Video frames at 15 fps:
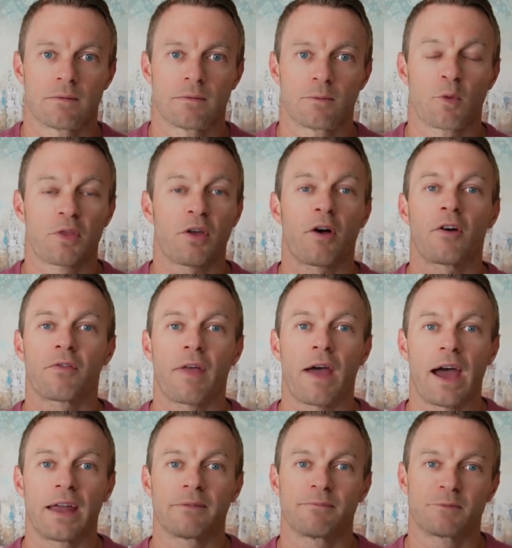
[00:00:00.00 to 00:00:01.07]
With all of
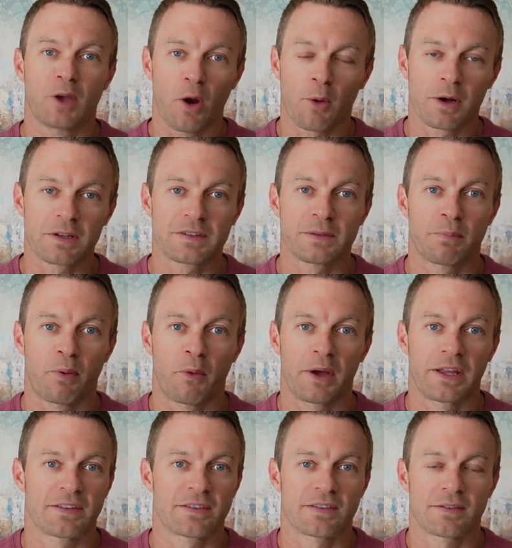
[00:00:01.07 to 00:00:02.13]
that, go earn some
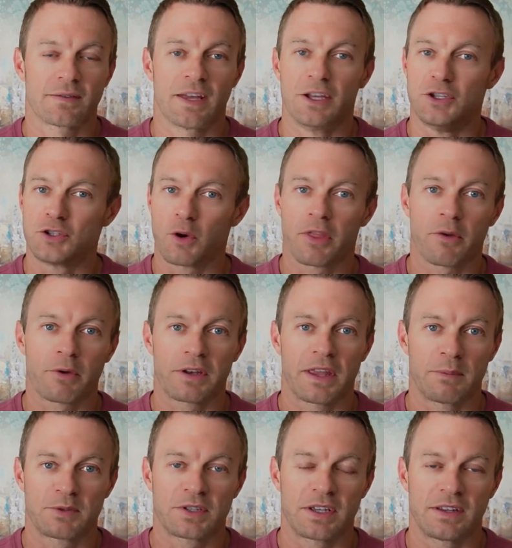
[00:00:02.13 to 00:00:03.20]
points, enjoy the
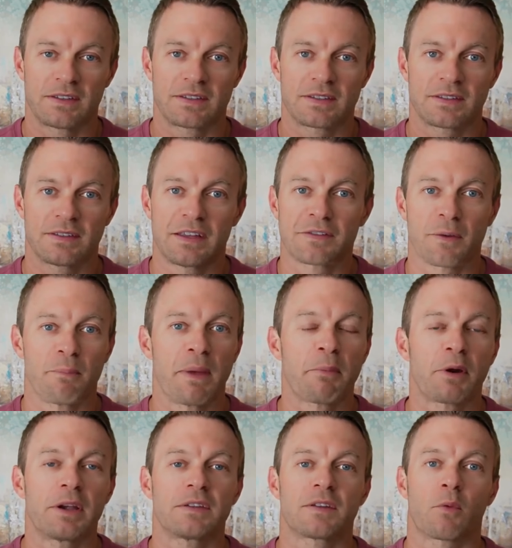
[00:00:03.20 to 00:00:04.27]
redemptions. These are
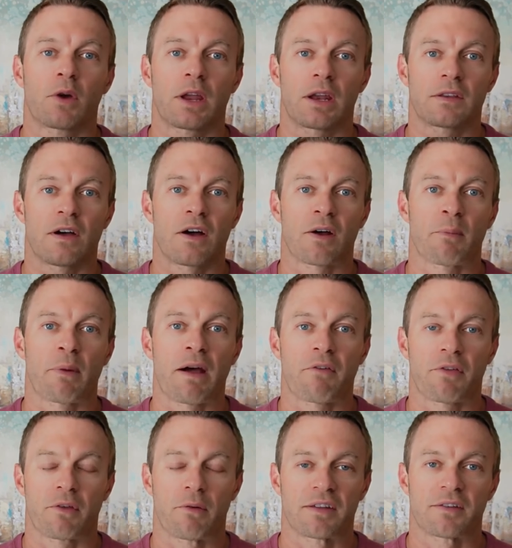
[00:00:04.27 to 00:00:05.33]
memories that we're going to talk about for
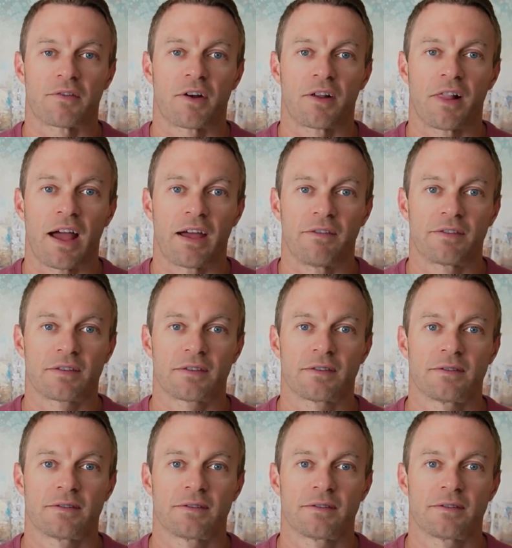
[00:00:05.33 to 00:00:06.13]
the rest of our lives.